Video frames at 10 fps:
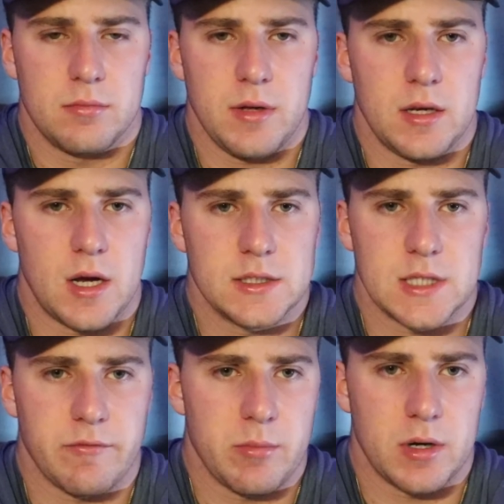being nice
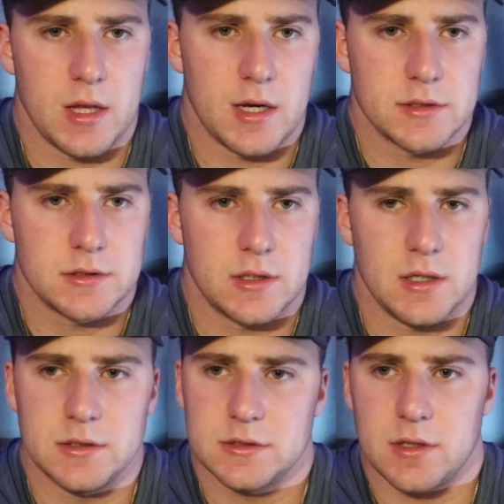to everybody else and then
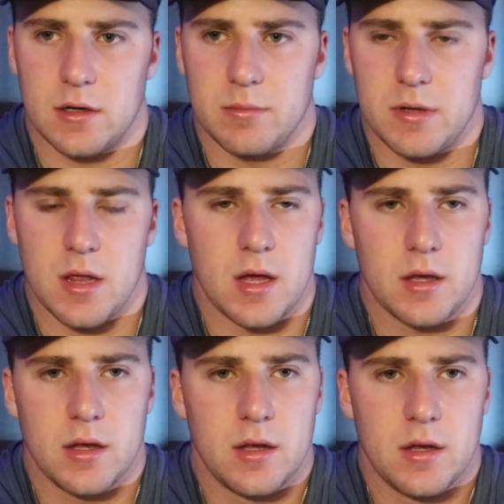he'd just start to be like